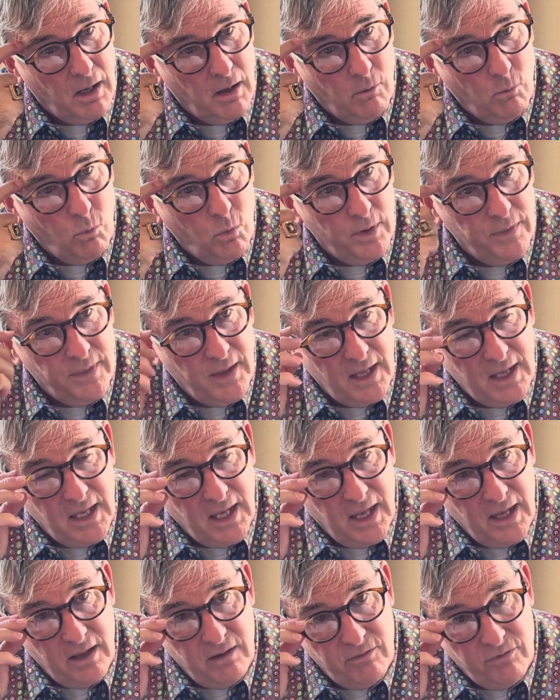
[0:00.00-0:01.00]
when they
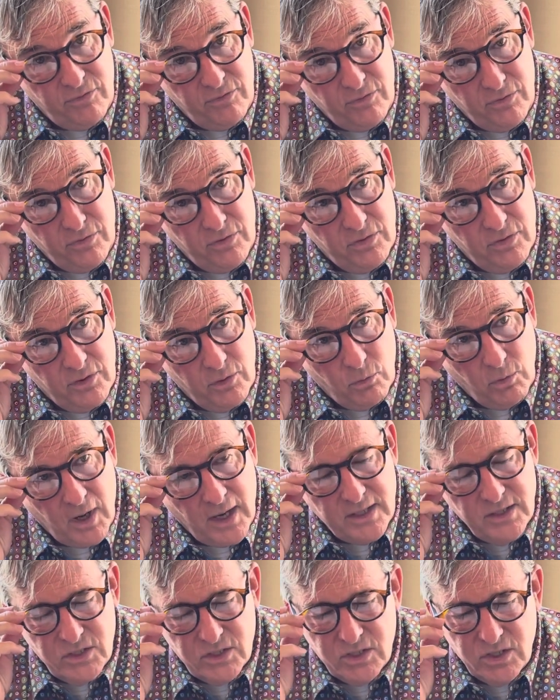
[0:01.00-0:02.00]
gave the
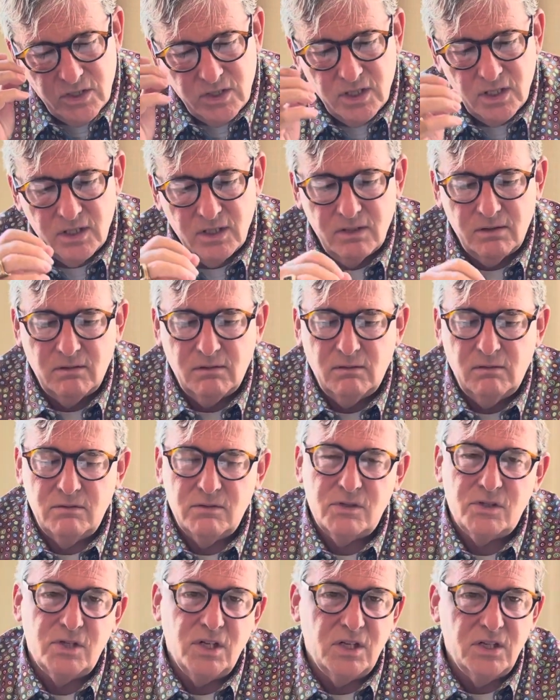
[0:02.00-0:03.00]
rights to the
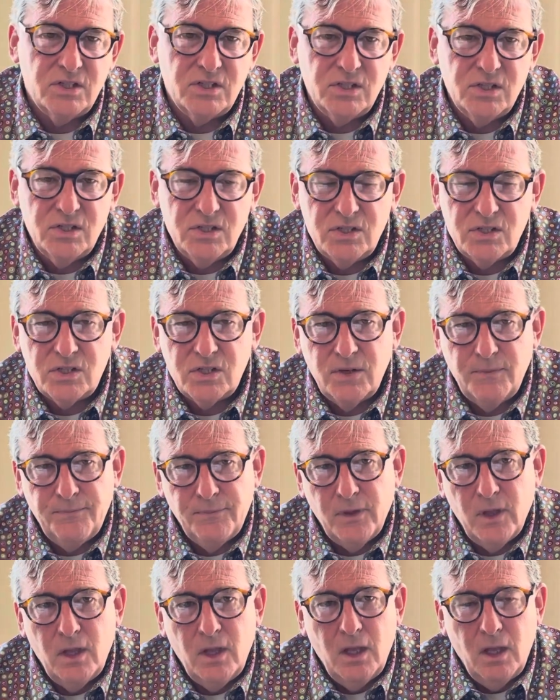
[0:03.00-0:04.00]
citizens.
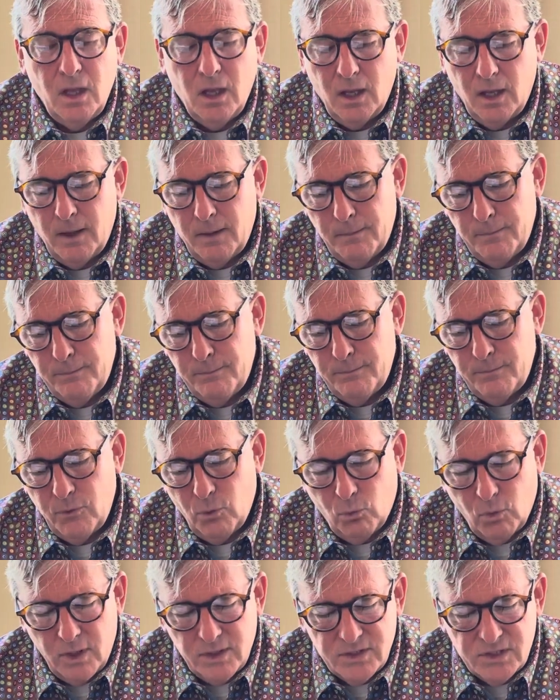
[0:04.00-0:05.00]
The
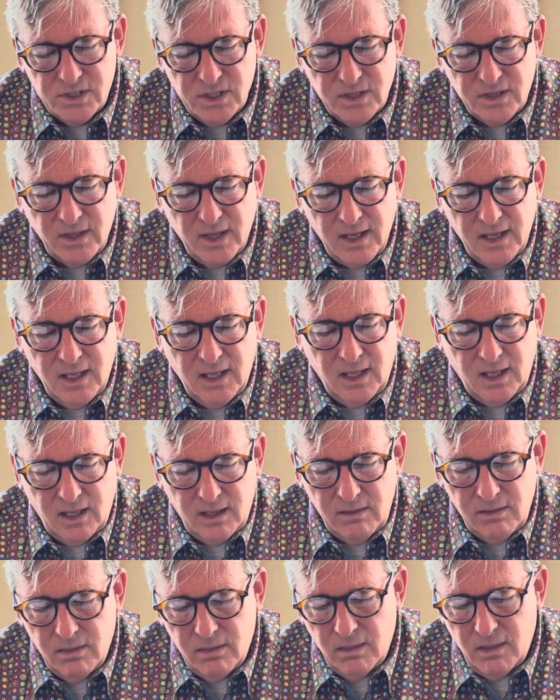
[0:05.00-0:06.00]
ones that
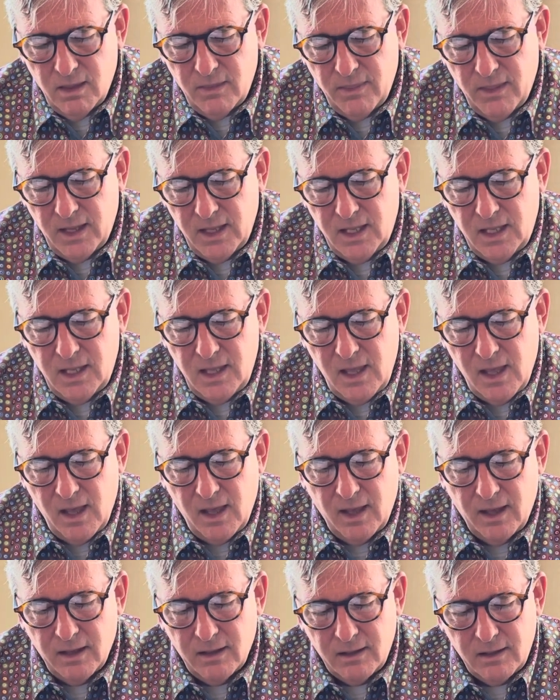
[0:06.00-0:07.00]
they
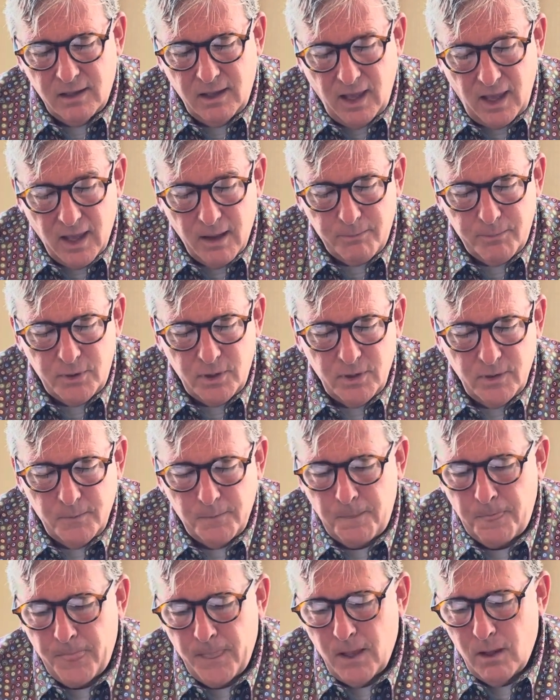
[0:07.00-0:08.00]
kept
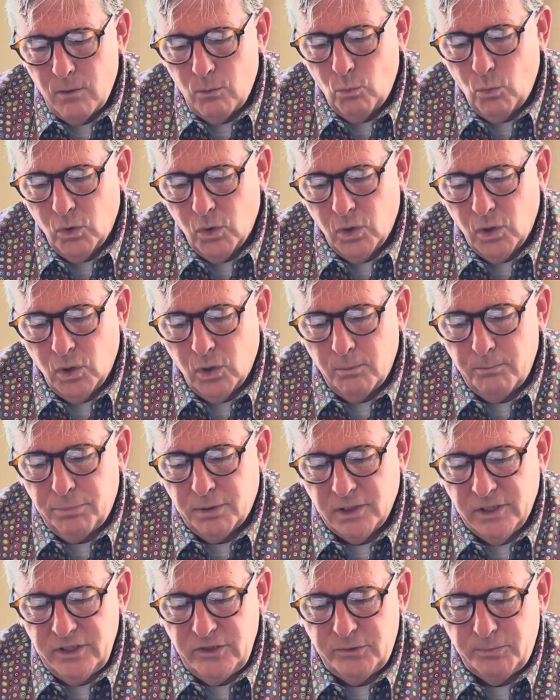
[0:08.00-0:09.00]
were
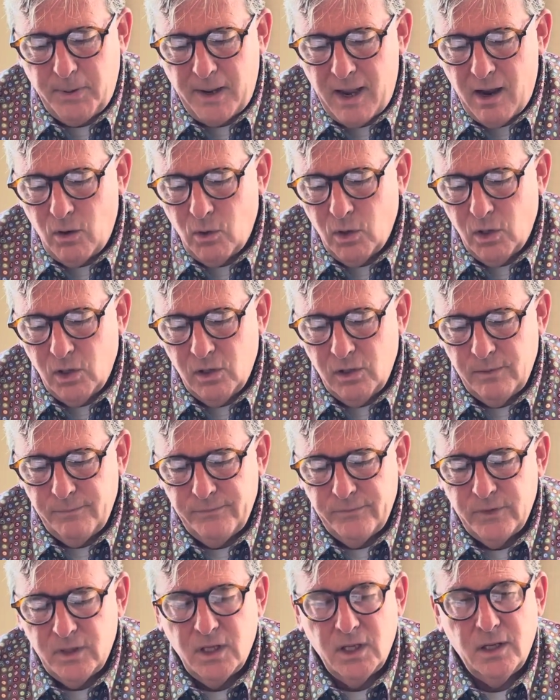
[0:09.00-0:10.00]
police power,
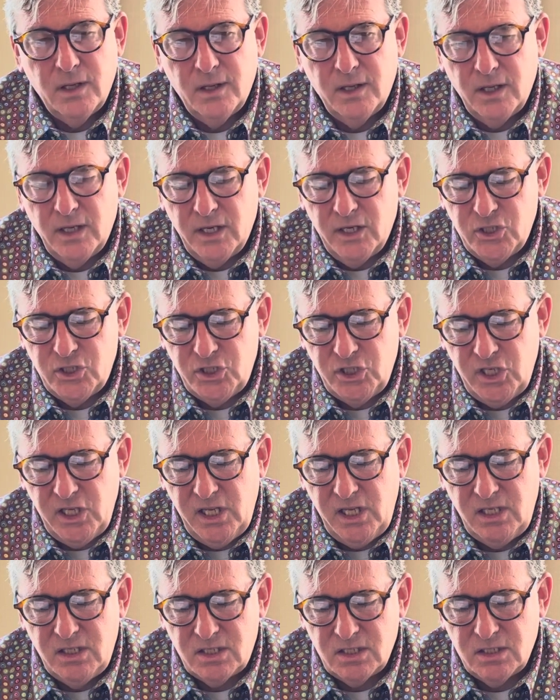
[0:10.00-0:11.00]

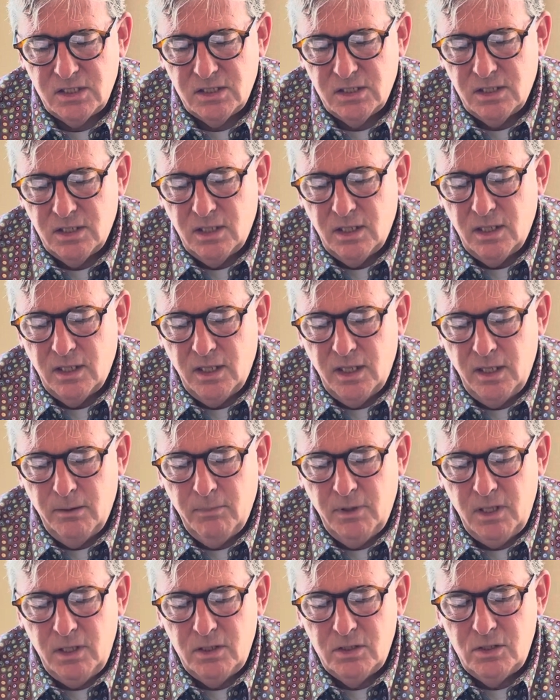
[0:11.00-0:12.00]
escheat,
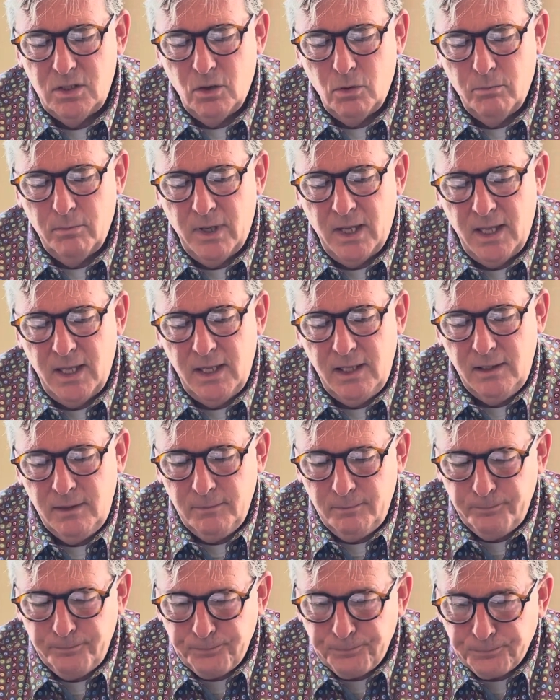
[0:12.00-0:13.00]
eminent
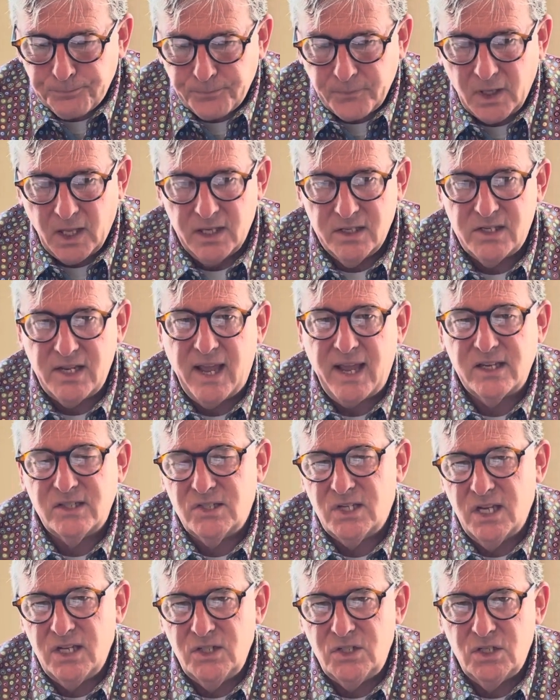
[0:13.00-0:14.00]
domain, and
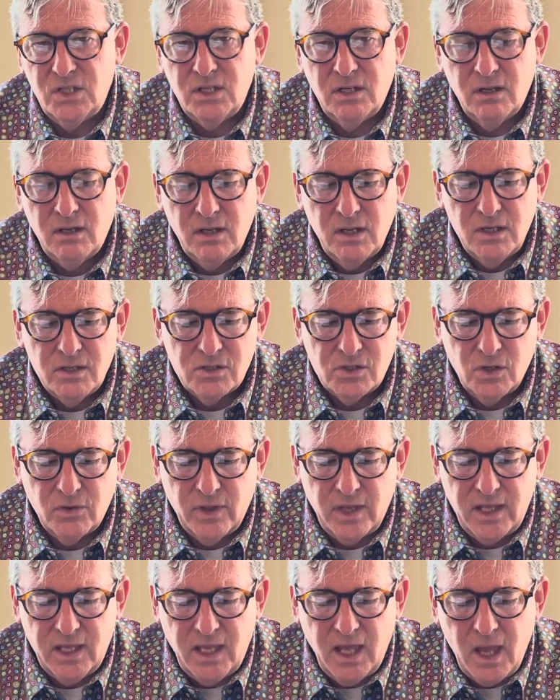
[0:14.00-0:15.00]
taxation. So
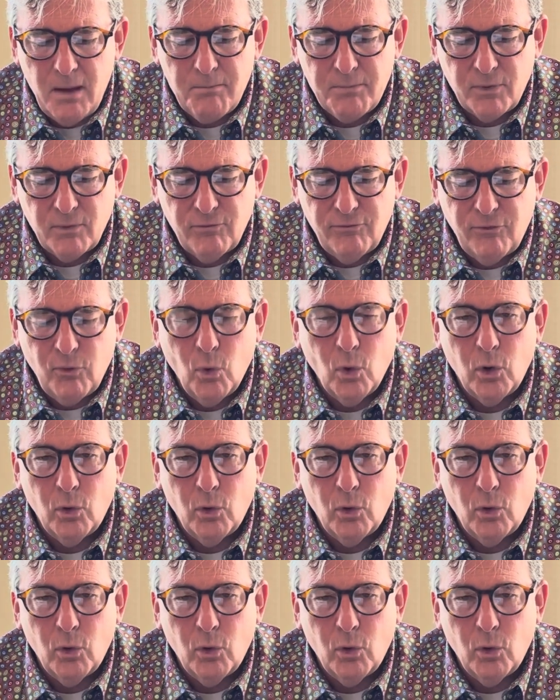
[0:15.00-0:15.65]
they kept 4